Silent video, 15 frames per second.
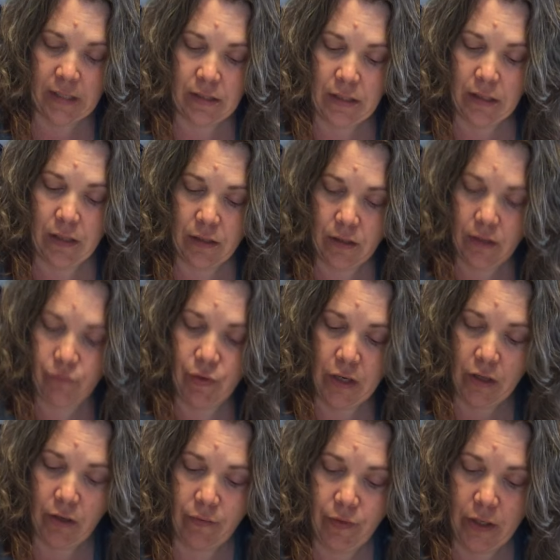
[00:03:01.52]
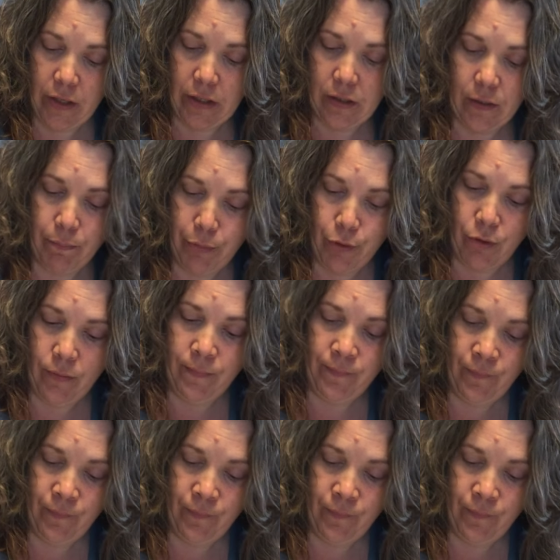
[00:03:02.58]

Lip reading: I said, this is very, very simple.